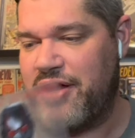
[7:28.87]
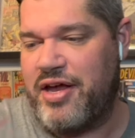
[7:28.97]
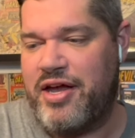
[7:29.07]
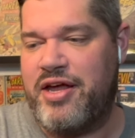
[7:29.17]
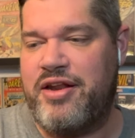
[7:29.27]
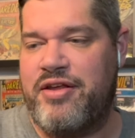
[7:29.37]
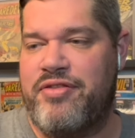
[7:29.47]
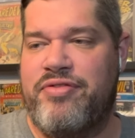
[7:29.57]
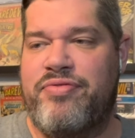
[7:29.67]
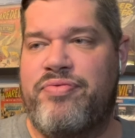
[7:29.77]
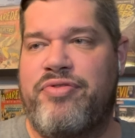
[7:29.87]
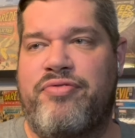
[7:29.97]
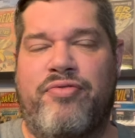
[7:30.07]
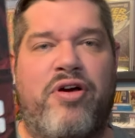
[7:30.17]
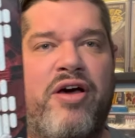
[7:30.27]
And
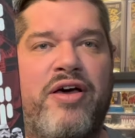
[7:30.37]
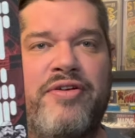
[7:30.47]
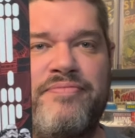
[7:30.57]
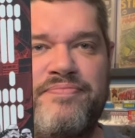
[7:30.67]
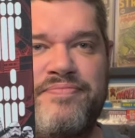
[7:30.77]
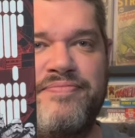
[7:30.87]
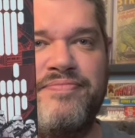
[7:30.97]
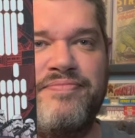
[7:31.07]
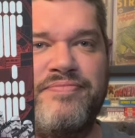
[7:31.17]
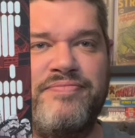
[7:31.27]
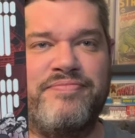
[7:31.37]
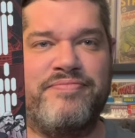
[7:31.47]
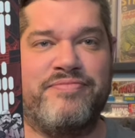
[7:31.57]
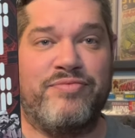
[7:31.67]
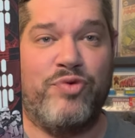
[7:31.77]
Thrawn.
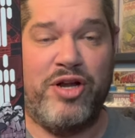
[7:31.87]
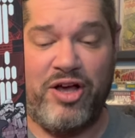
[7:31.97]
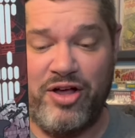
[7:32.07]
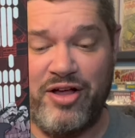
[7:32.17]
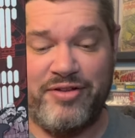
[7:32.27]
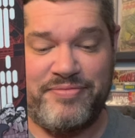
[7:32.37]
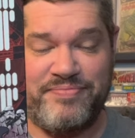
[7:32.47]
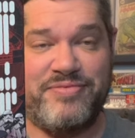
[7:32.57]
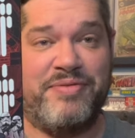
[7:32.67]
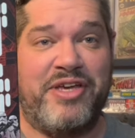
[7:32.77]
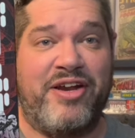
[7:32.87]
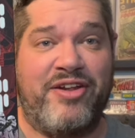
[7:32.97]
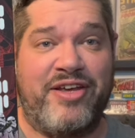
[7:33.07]
What a haul. Let me get it all